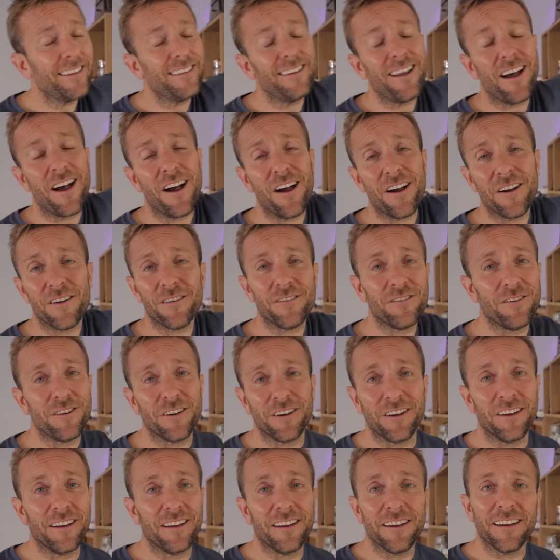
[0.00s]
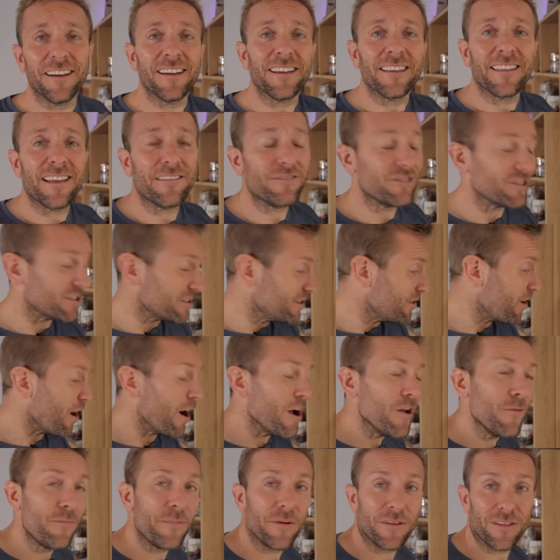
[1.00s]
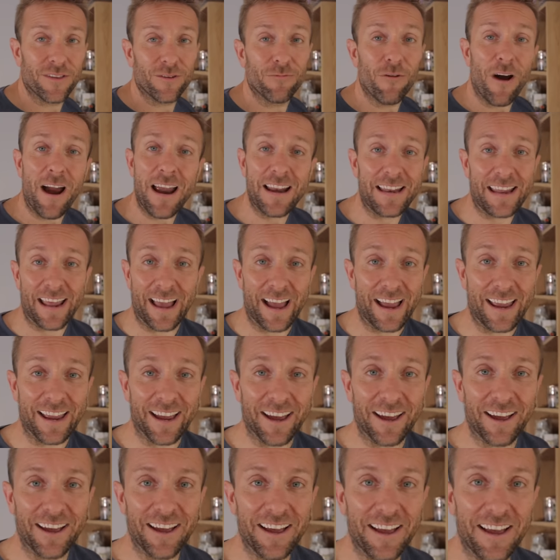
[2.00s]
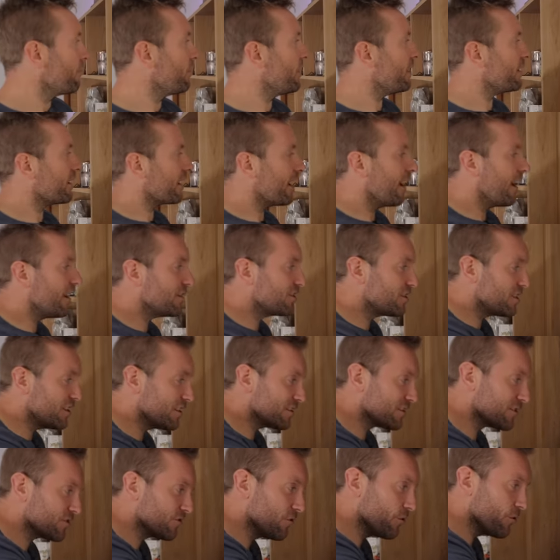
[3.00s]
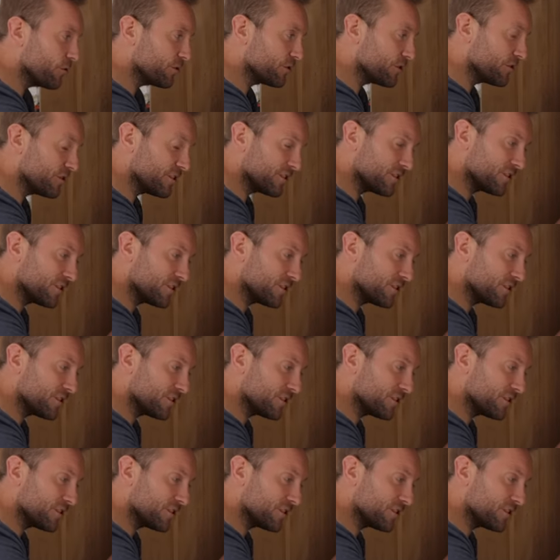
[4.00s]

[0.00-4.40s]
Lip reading: No, they've just not opened the radiator. We're clutching at straws on the